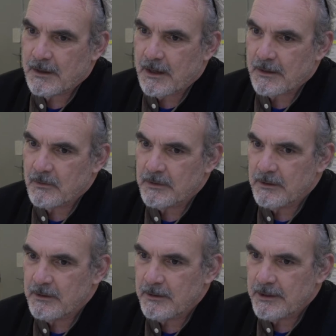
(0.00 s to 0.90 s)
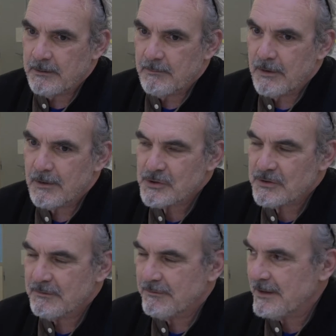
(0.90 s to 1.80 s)
I call it an
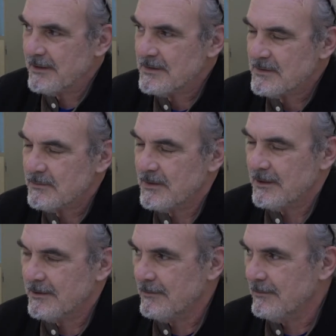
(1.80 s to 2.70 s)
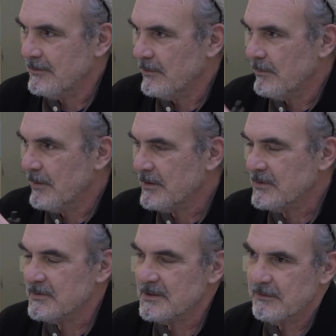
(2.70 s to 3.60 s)
immersion phase, where you
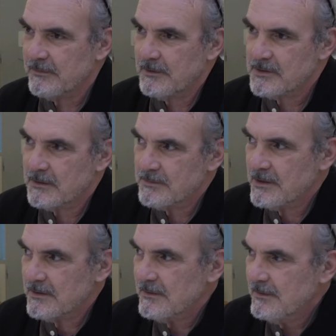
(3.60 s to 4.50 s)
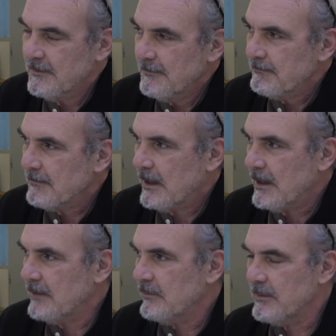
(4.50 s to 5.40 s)
immerse yourself in the subject,
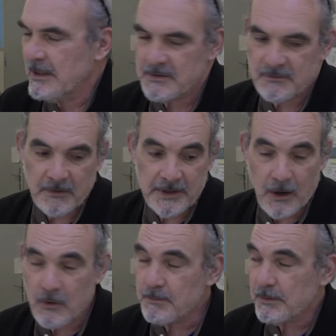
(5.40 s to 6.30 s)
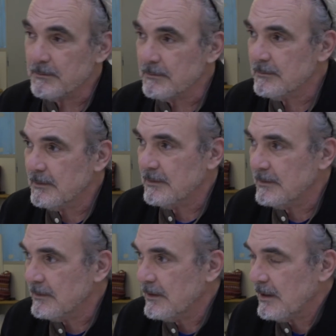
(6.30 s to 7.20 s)
and it remains very open.
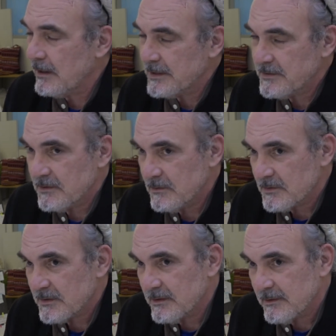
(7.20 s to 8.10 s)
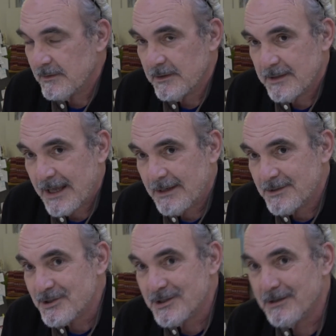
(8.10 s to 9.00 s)
I like to use the
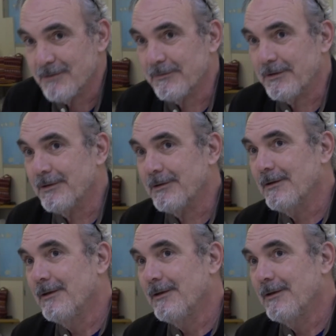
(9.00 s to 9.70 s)
analogy of an